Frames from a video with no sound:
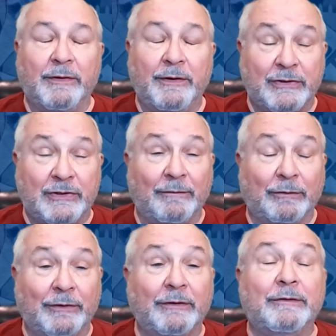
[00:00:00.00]
There are
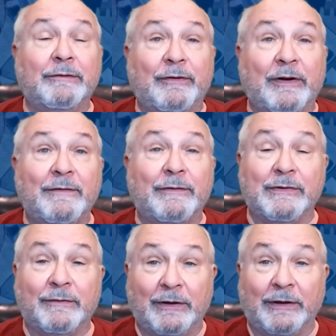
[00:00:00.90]
several different
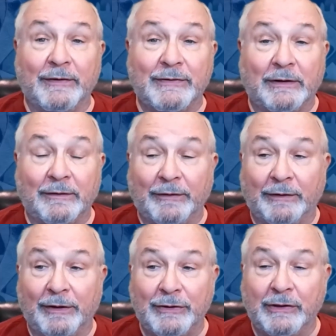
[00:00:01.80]
flavors of TOGAF
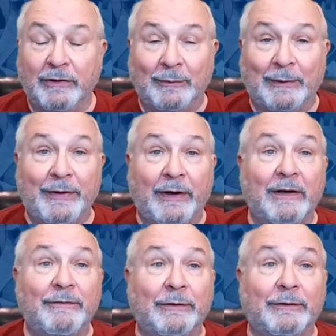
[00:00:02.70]
certification. The one that
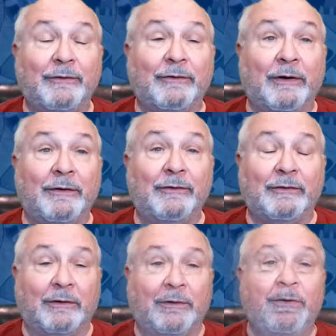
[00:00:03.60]
I focus on
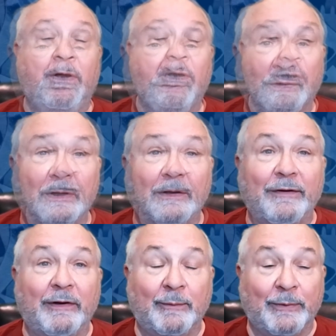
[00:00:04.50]
is called TOGAF
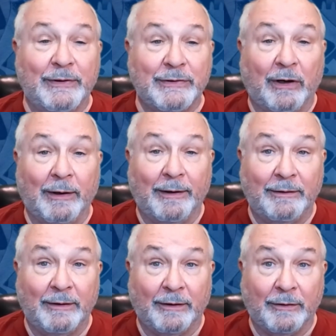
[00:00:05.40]
Enterprise
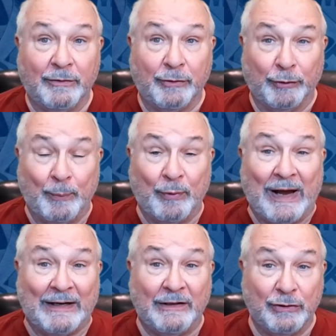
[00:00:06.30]
Architecture
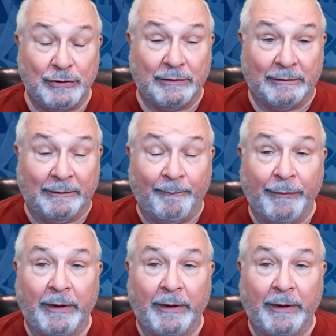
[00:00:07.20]
Practitioner.